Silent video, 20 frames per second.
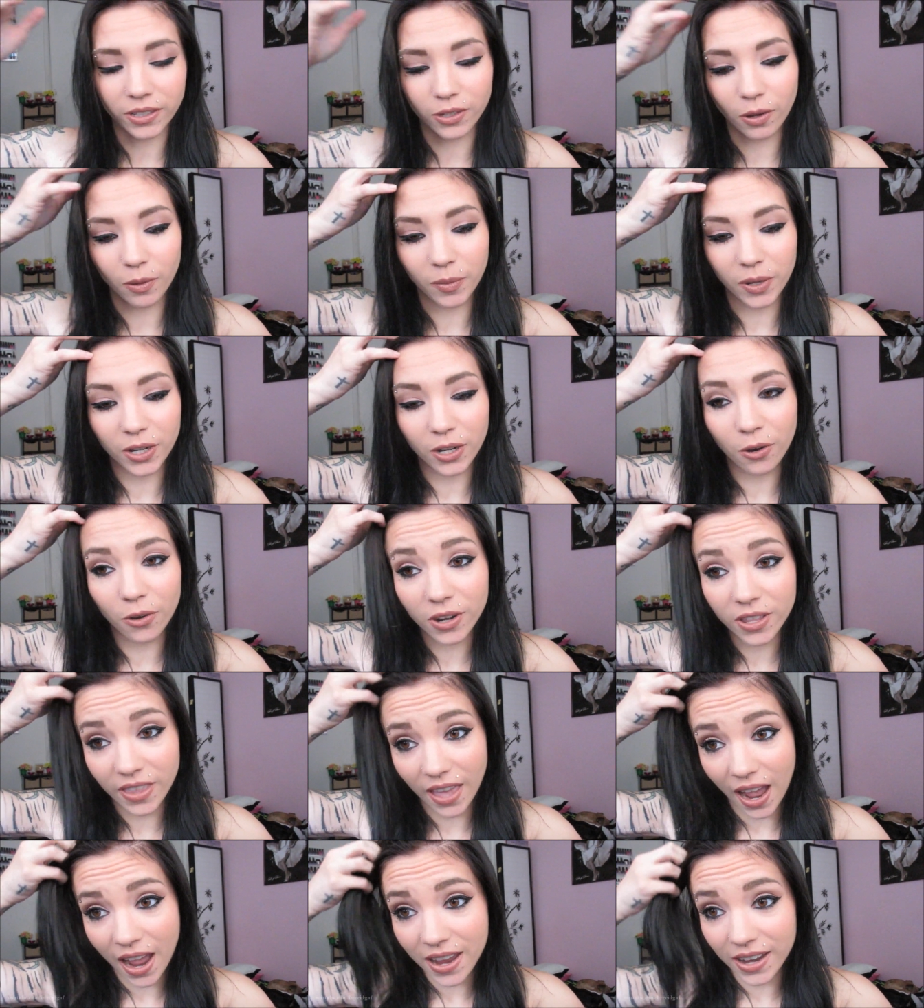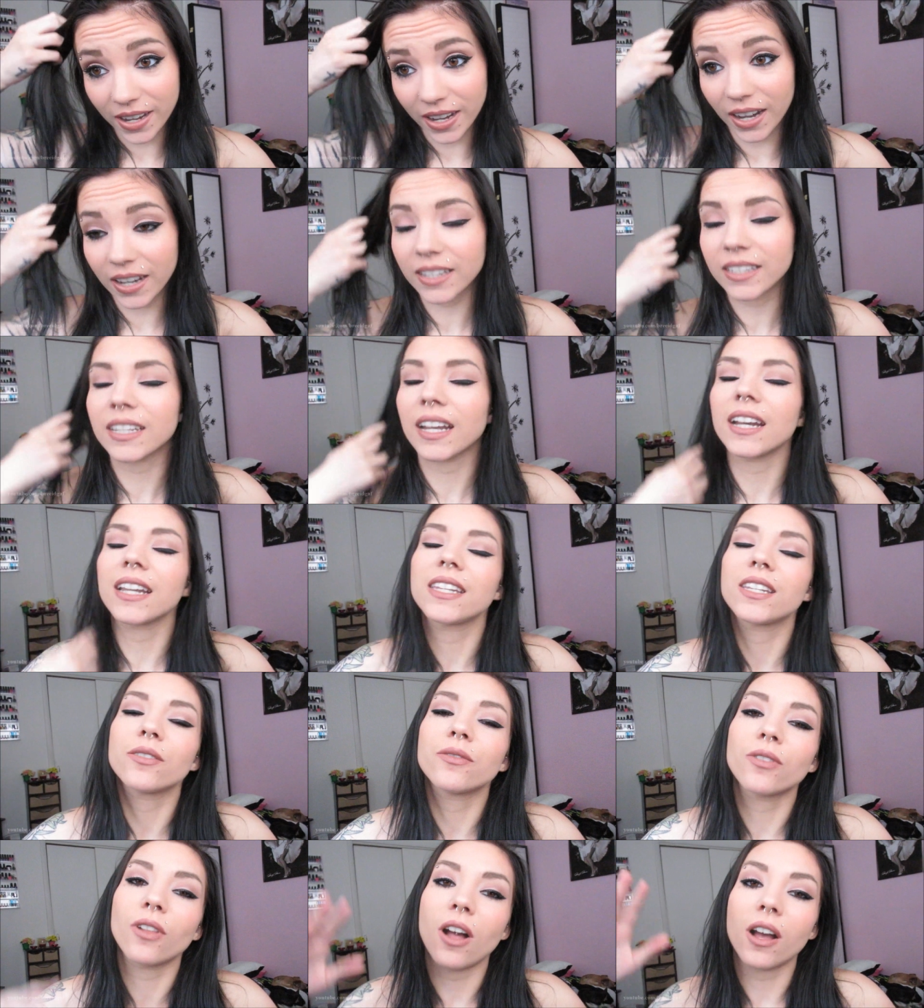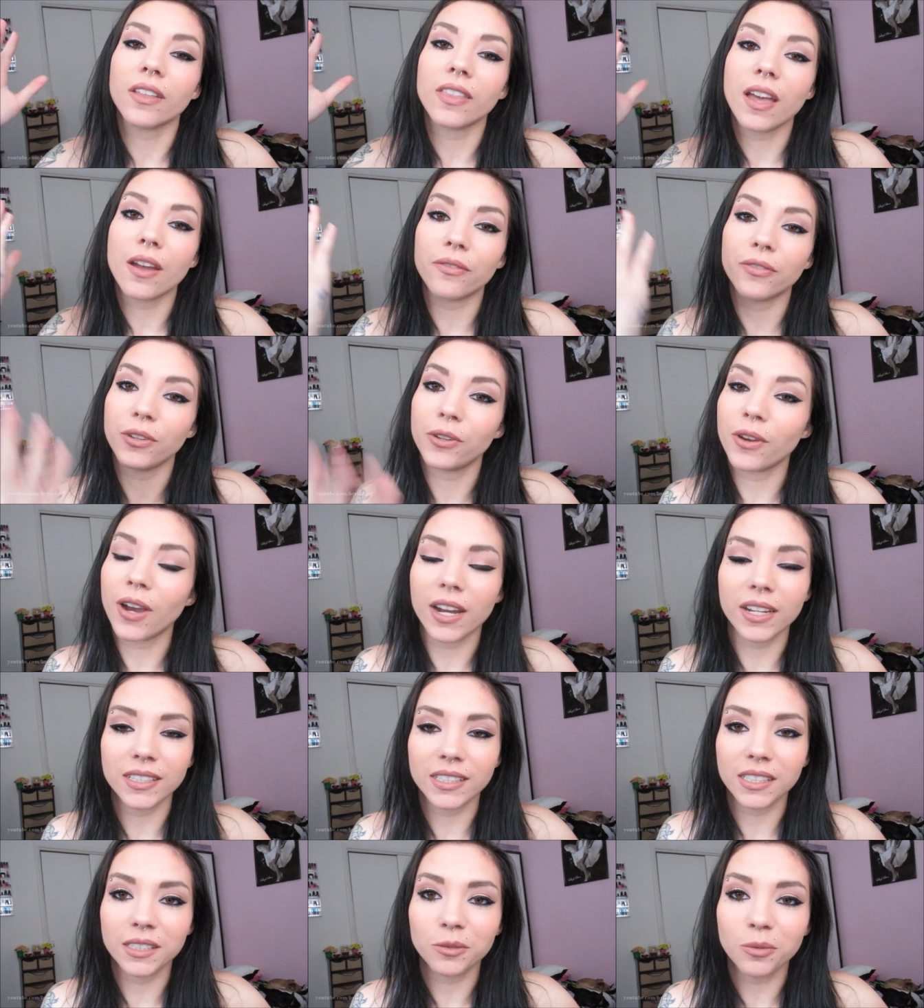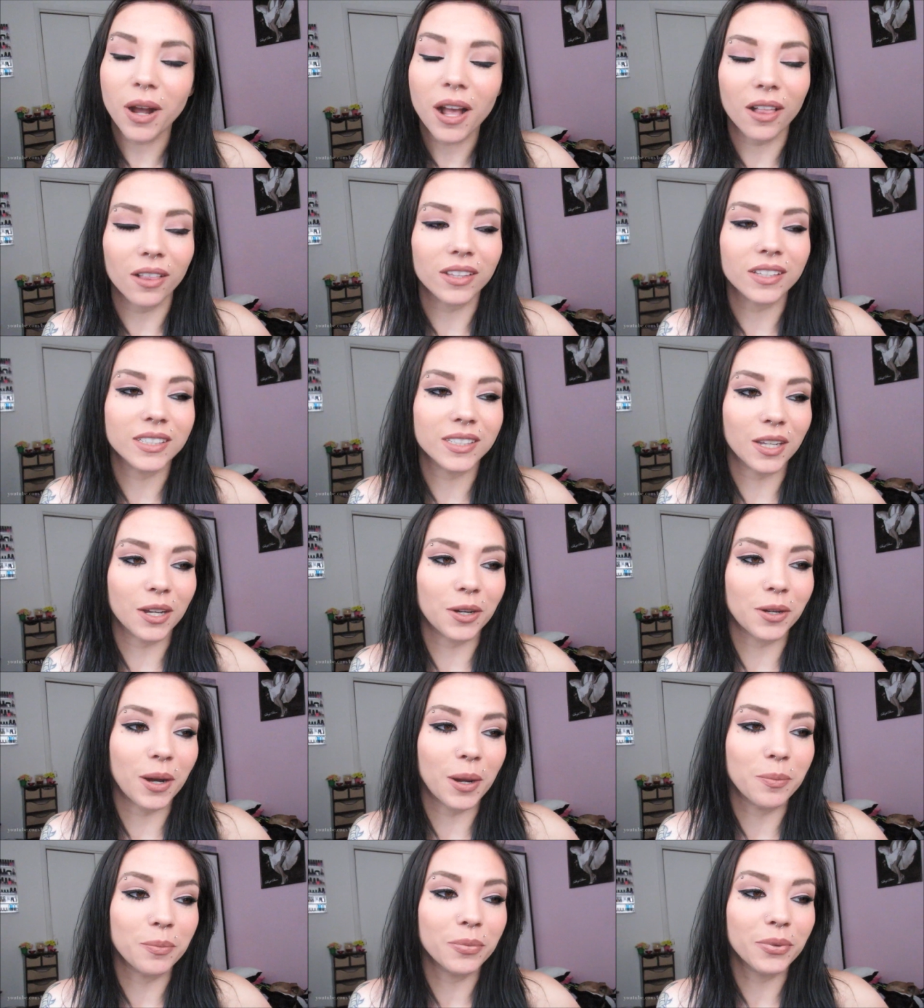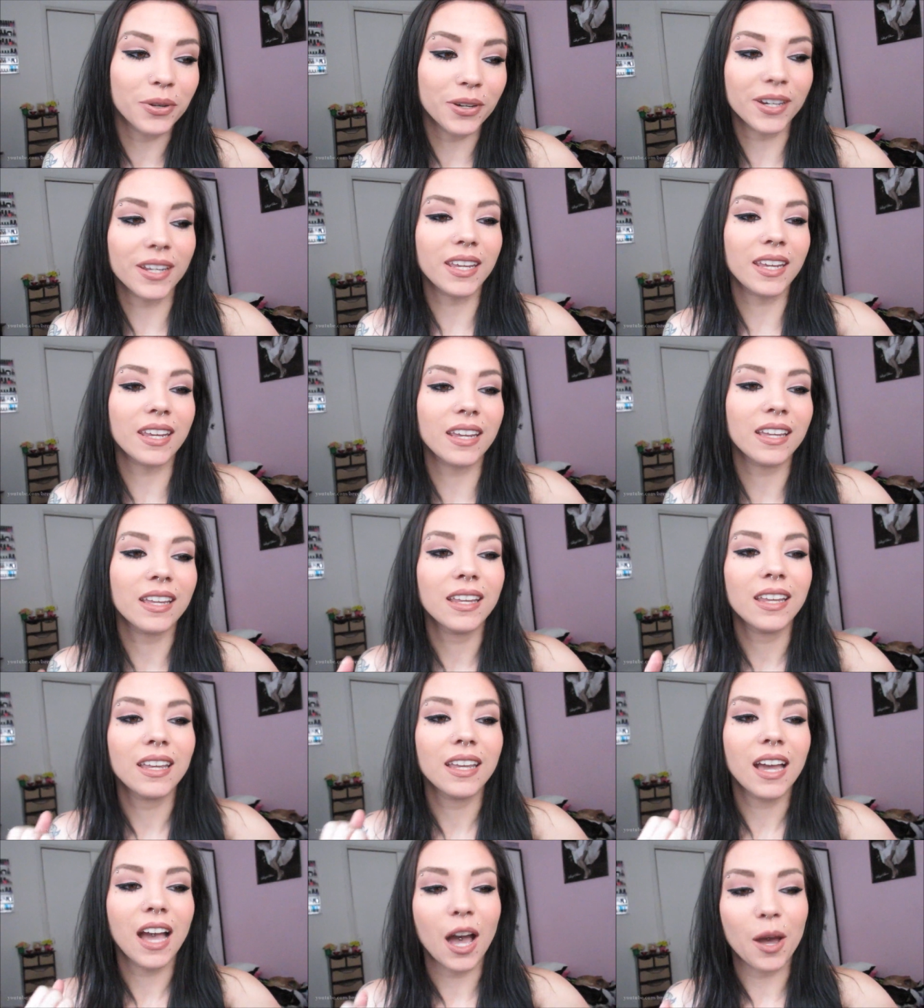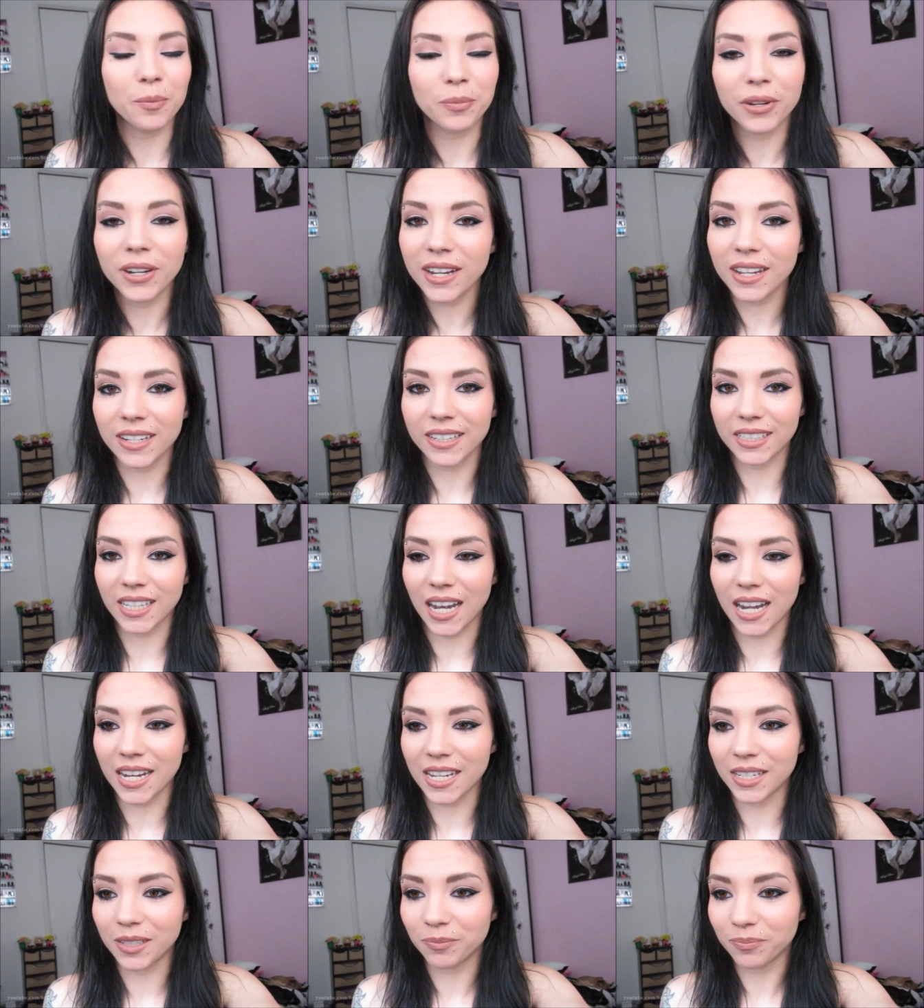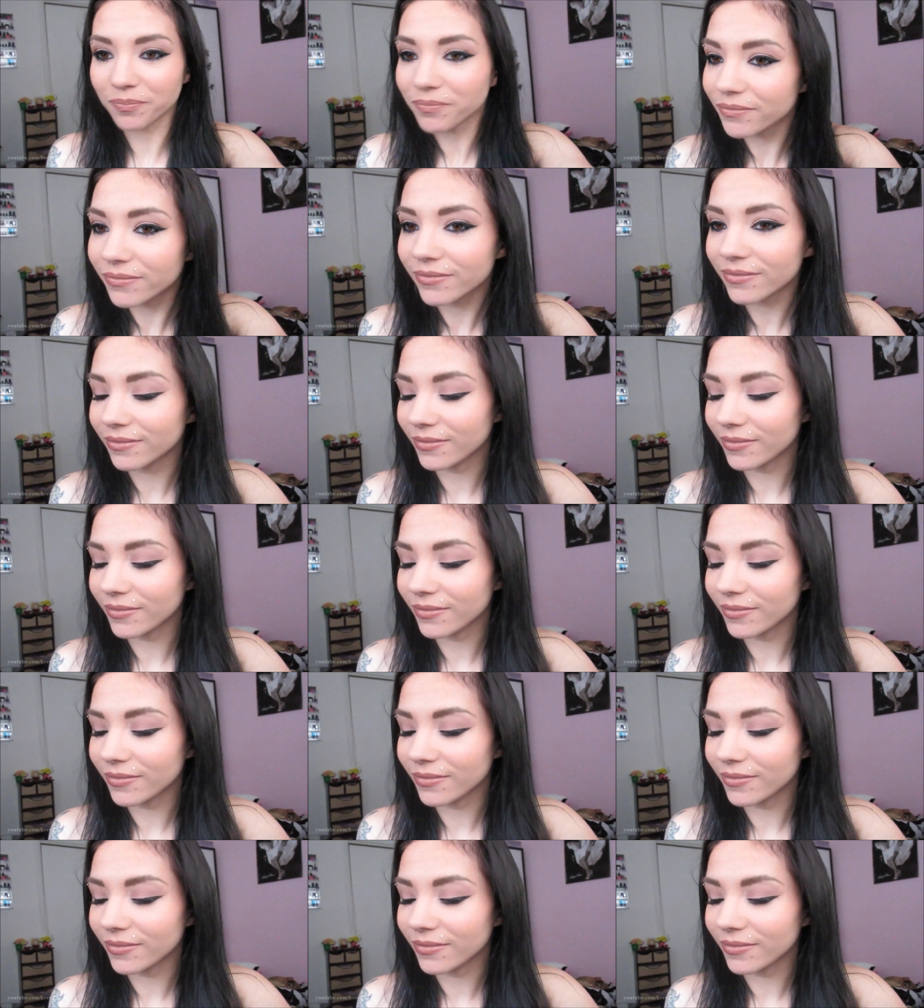So I'm going to go to that, and I decided to vlog that for you guys as well. So I'm pretty, I'm pretty excited.